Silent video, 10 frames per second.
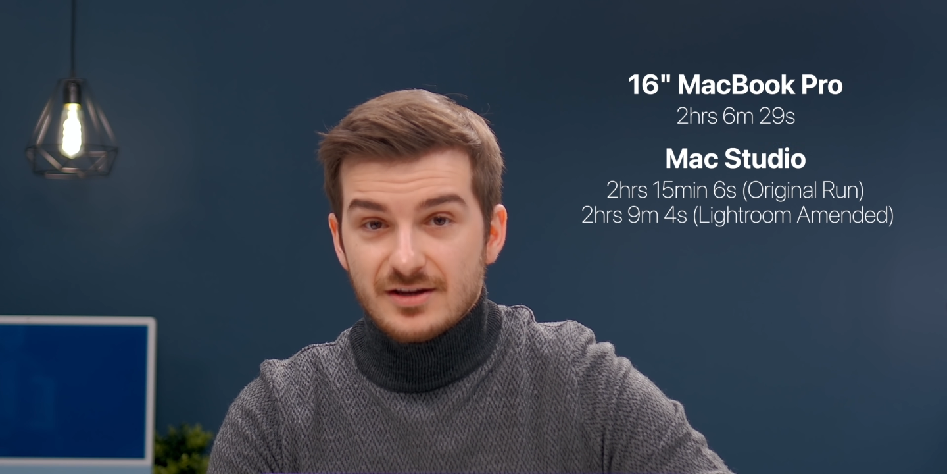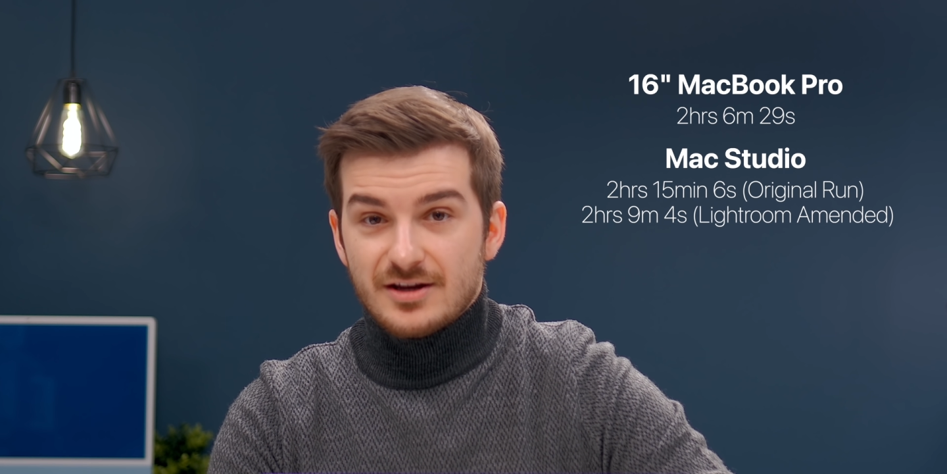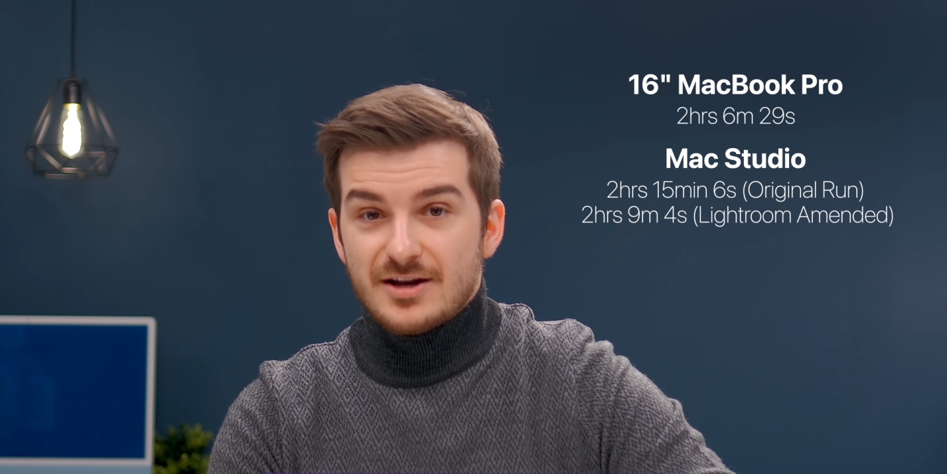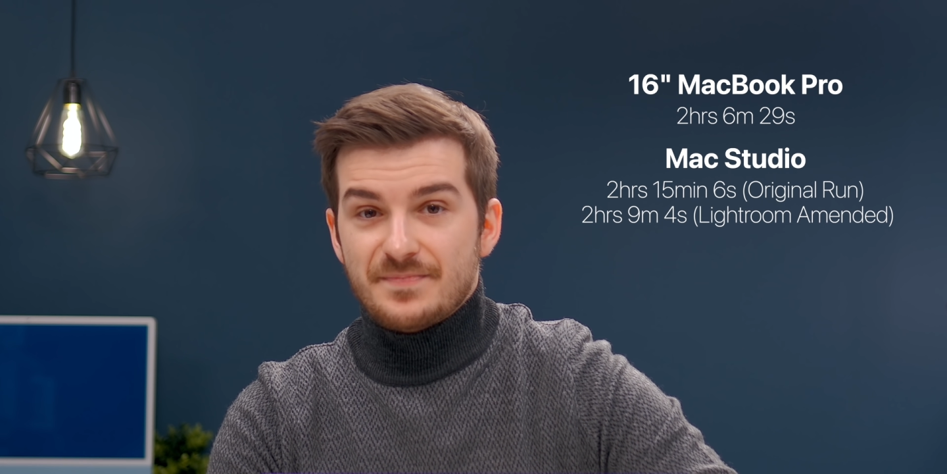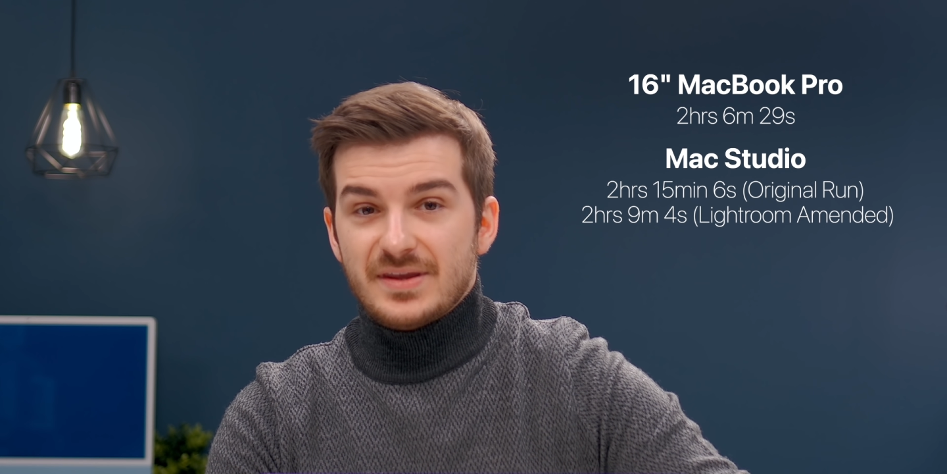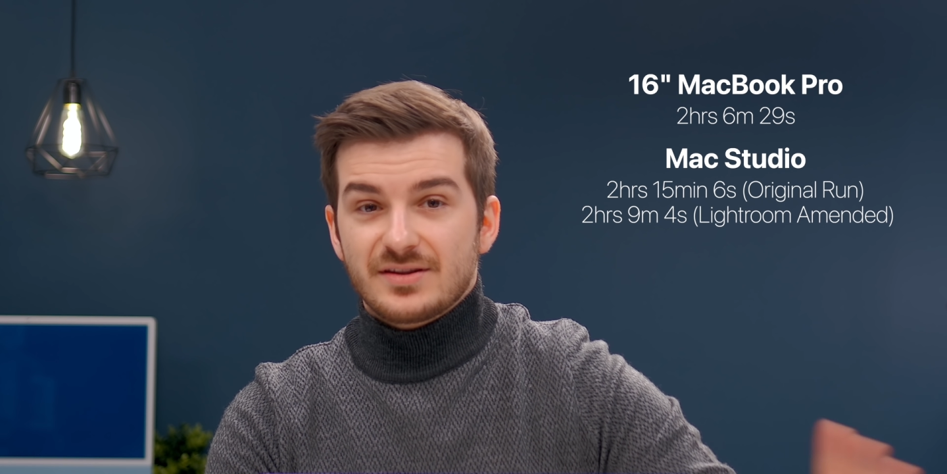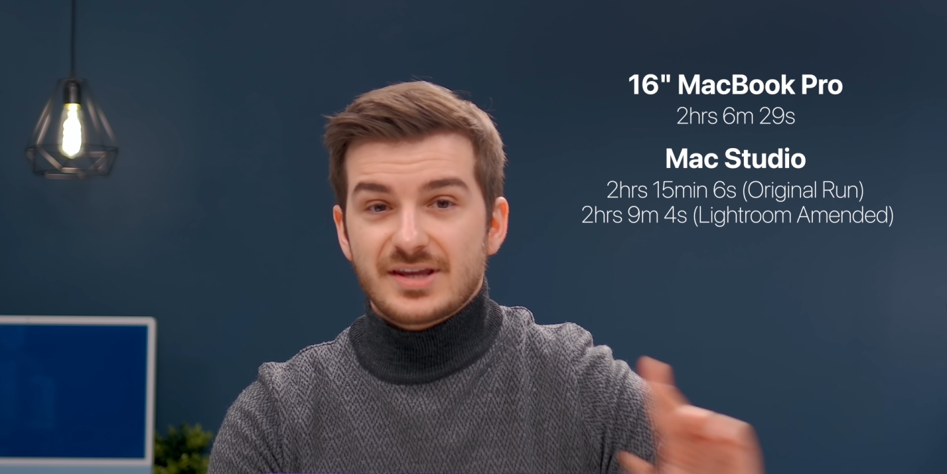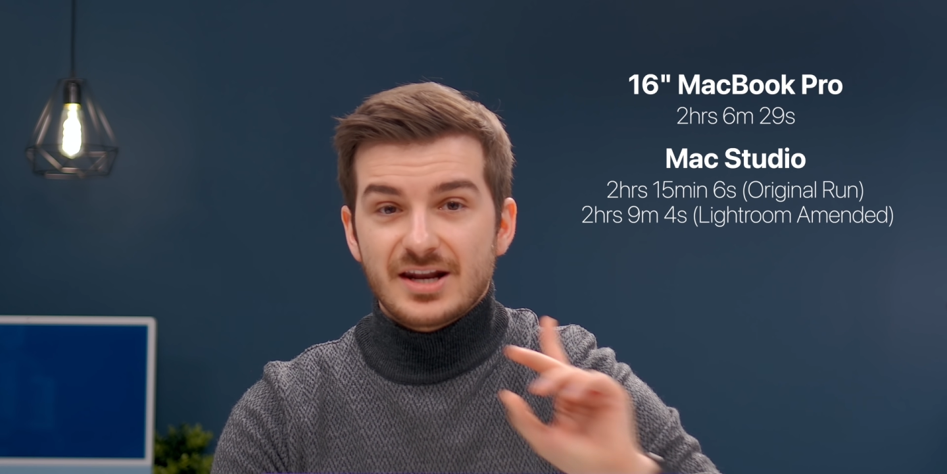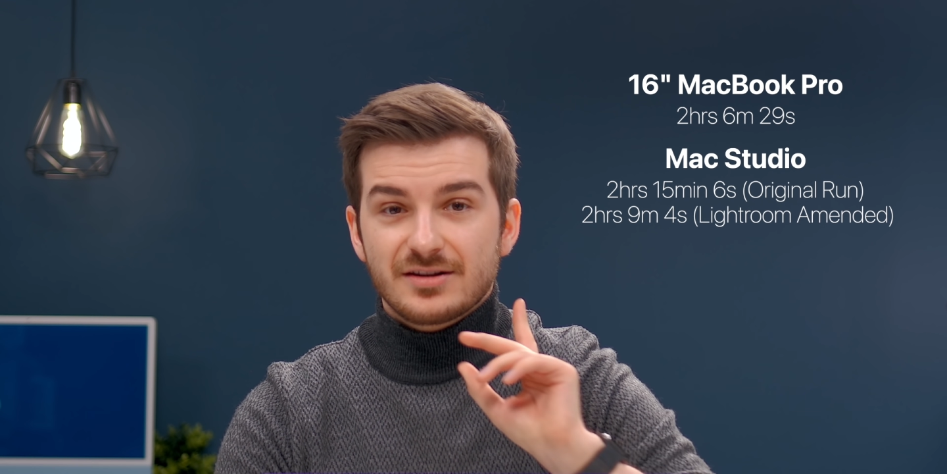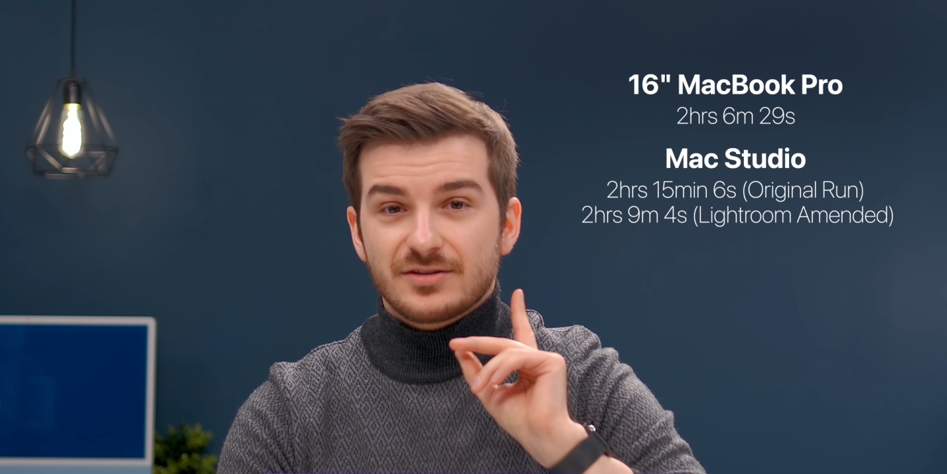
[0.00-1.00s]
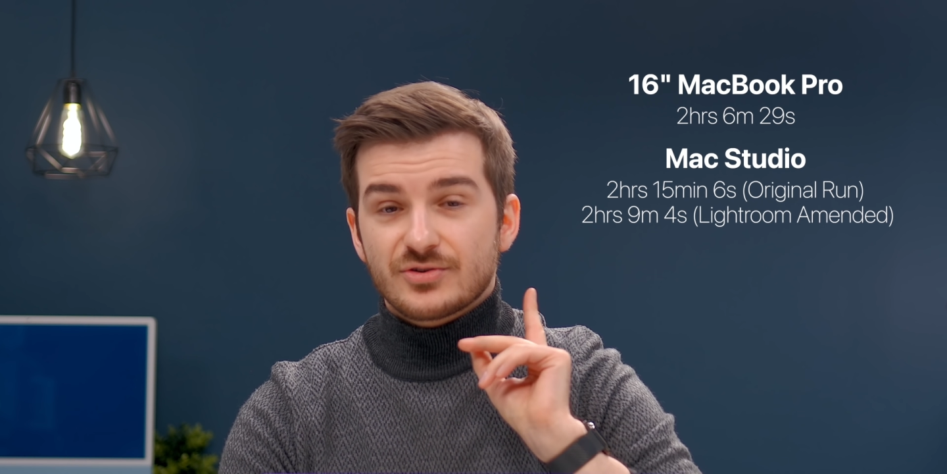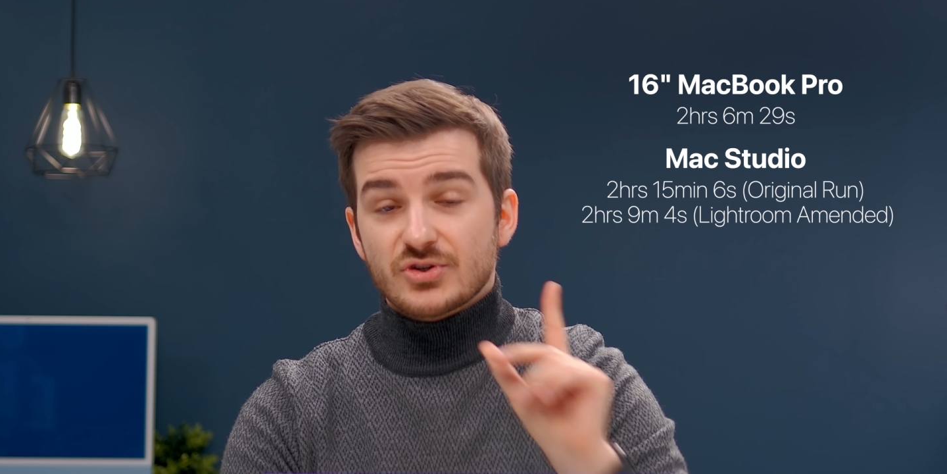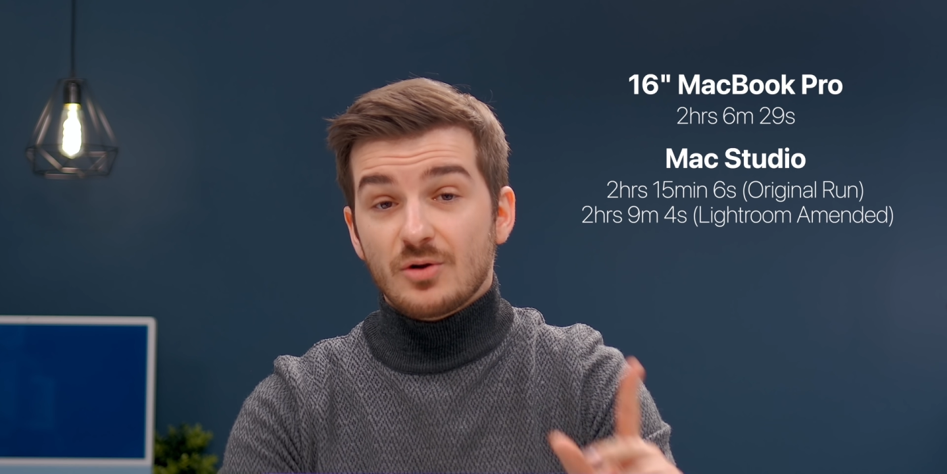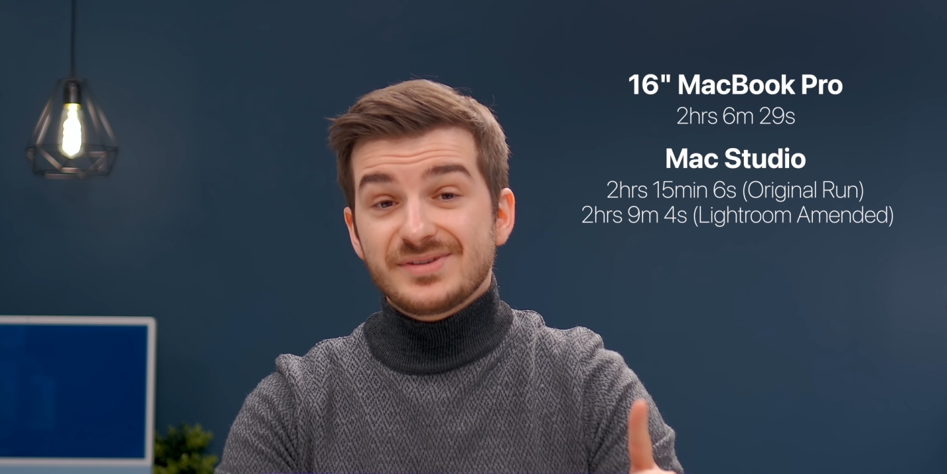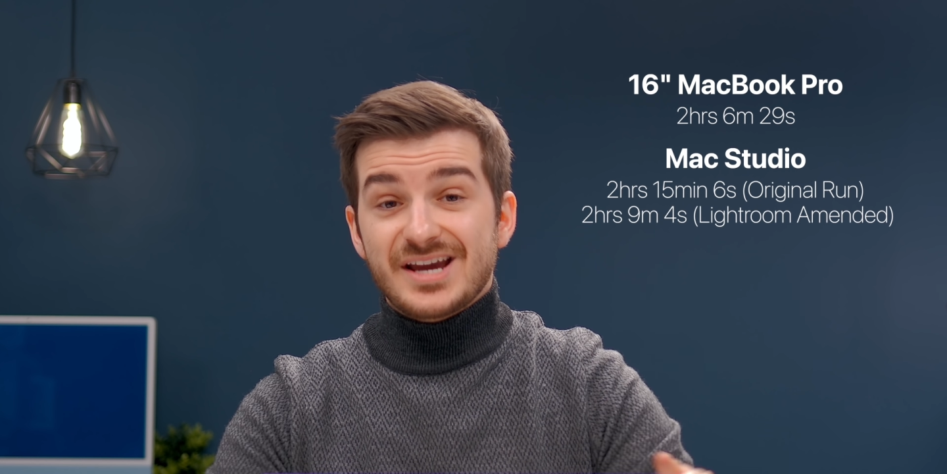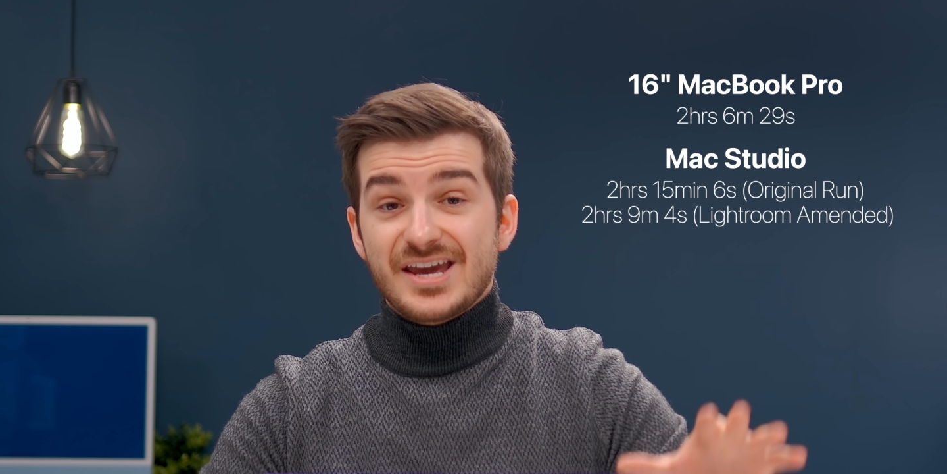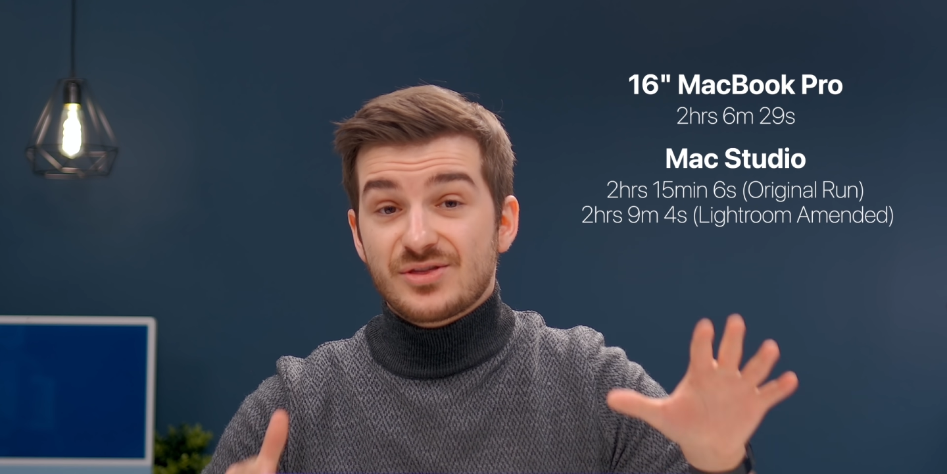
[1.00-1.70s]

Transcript: then there's only